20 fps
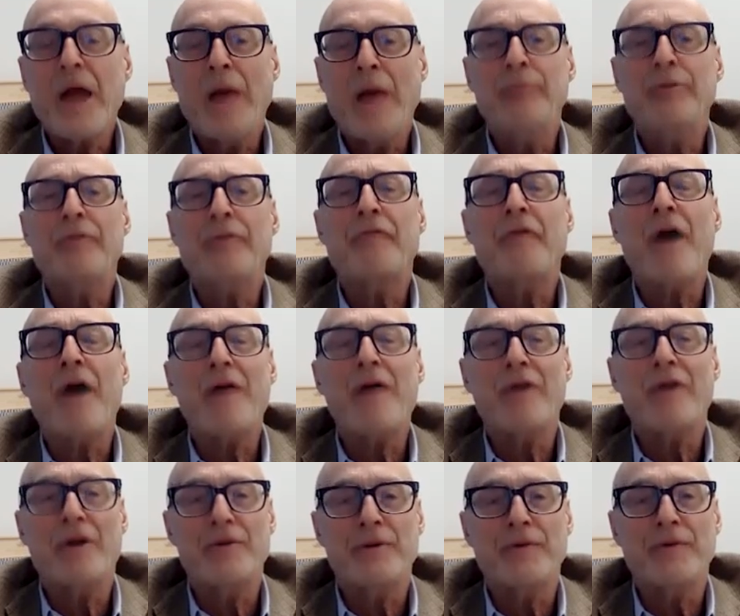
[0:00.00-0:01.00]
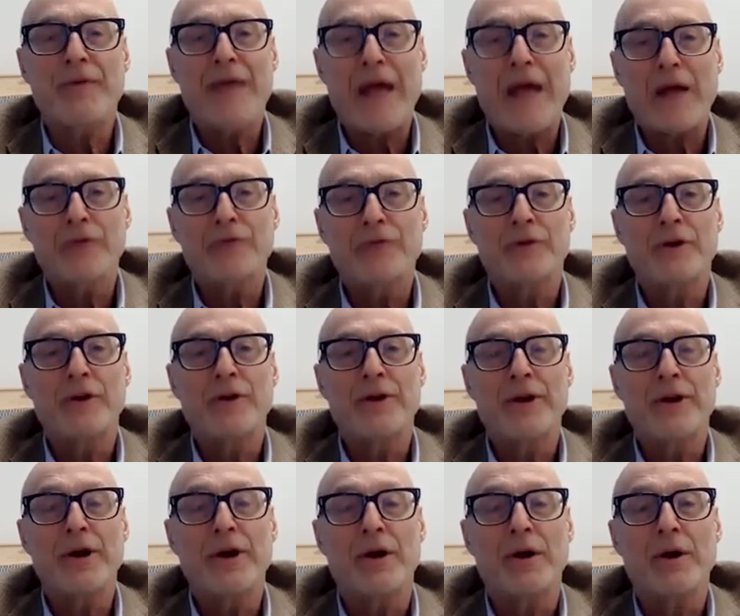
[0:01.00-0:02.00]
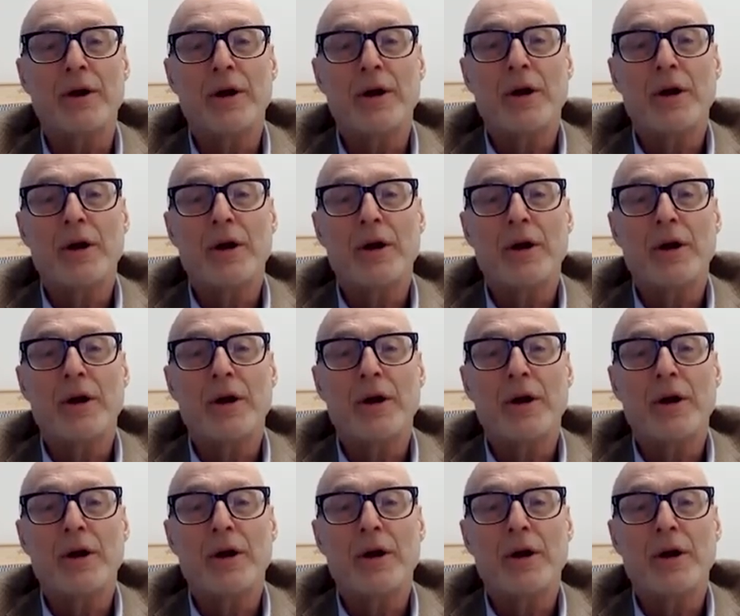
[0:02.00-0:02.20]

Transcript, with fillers: up to five hundred thousand a year,